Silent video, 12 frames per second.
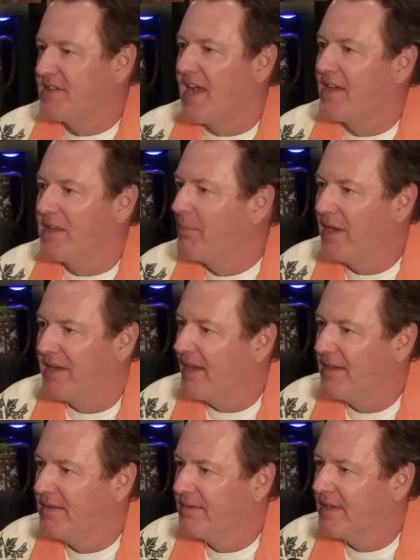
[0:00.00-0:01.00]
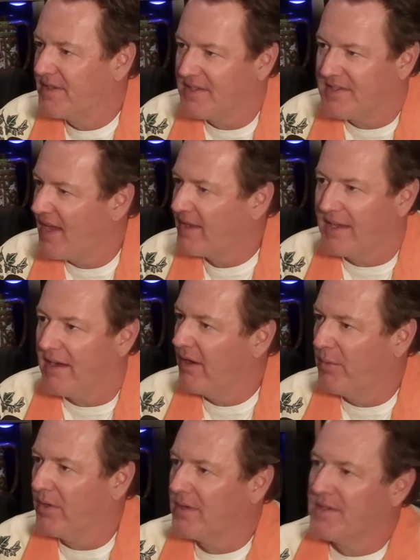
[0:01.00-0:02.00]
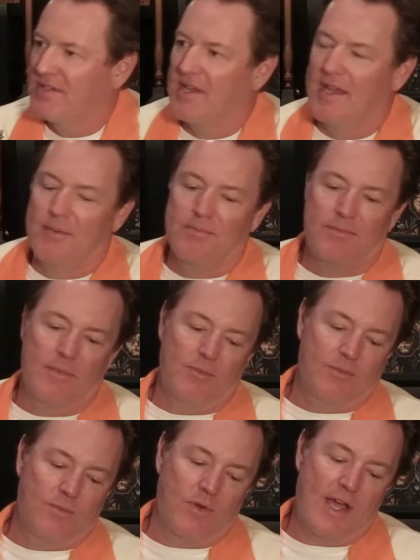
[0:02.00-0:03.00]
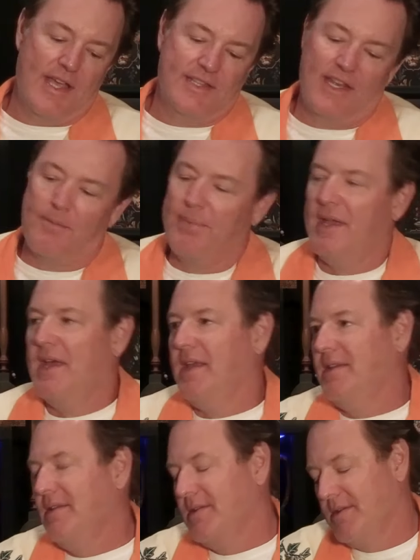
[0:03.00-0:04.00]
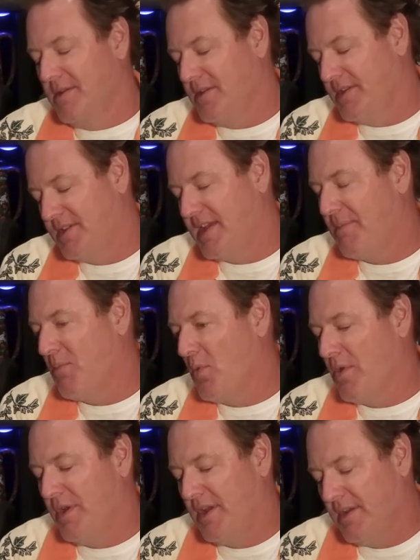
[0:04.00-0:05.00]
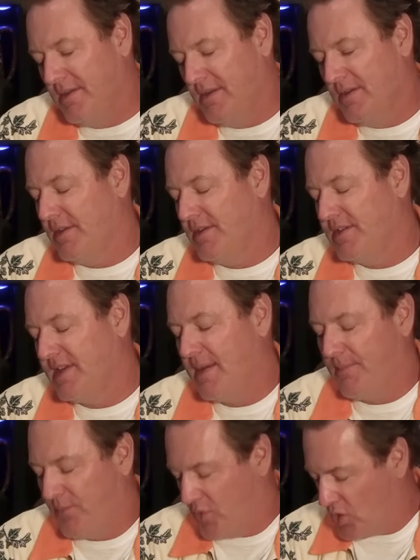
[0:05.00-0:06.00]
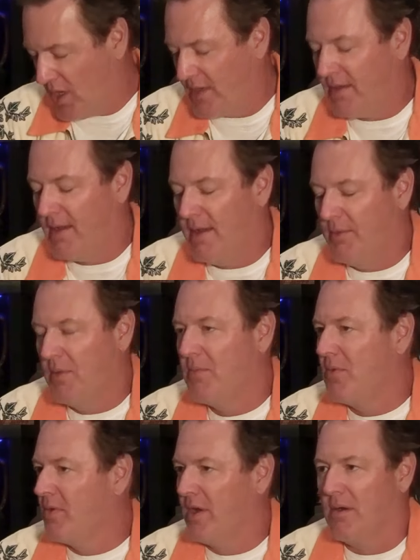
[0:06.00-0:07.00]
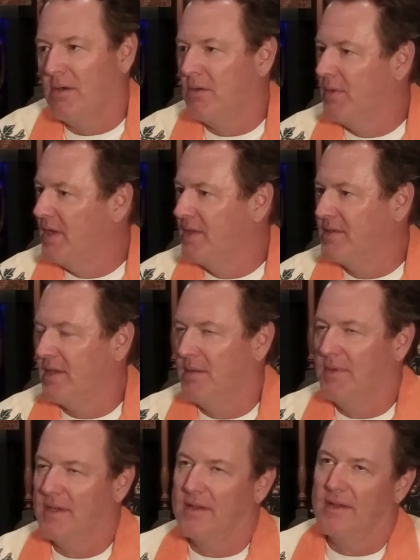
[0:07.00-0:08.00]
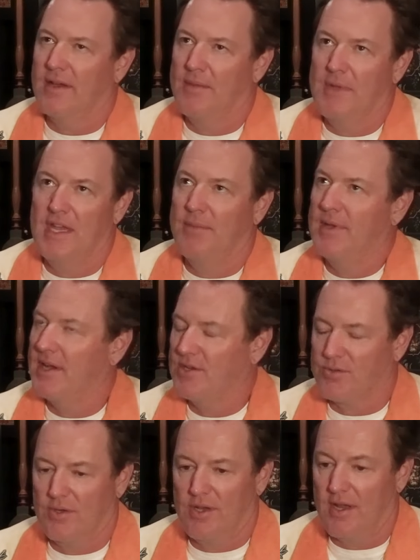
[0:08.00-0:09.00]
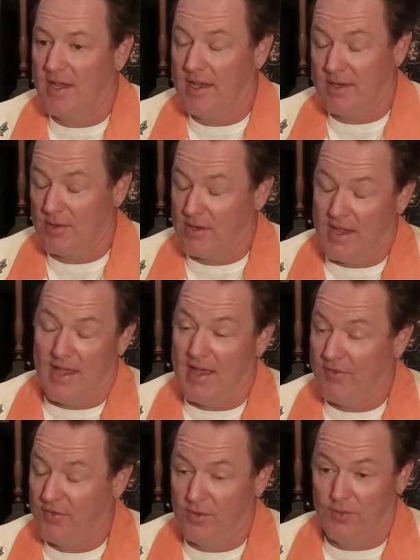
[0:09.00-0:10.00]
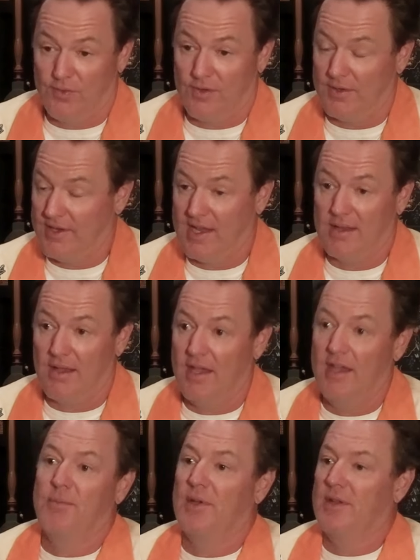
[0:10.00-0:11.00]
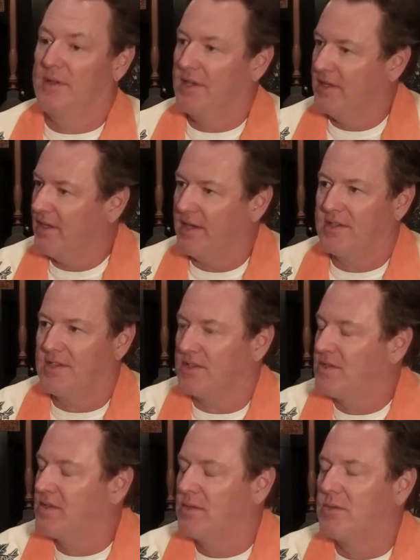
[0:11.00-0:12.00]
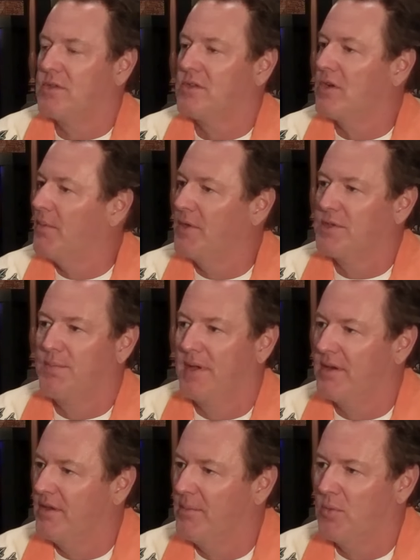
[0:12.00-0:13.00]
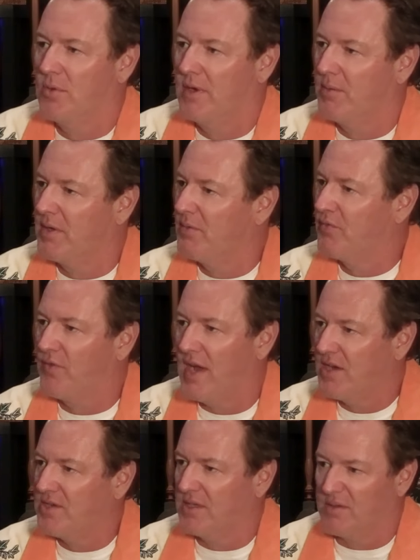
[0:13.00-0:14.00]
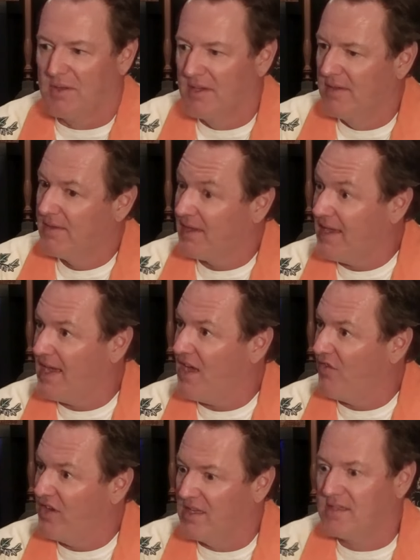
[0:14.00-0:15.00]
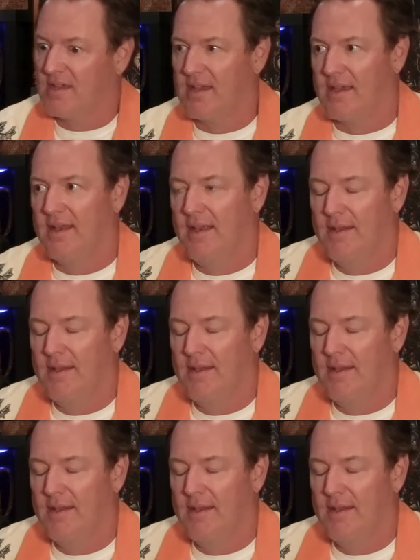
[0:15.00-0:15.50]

exactly my day. That's exactly how I work. Same rise out of bed, same morning, same draw time in the morning. Always. I mean, maybe I drew at night or I have to for a deadline, but it, I just do yeah. so much better in the morning when I'm fresh and caffeine's kicking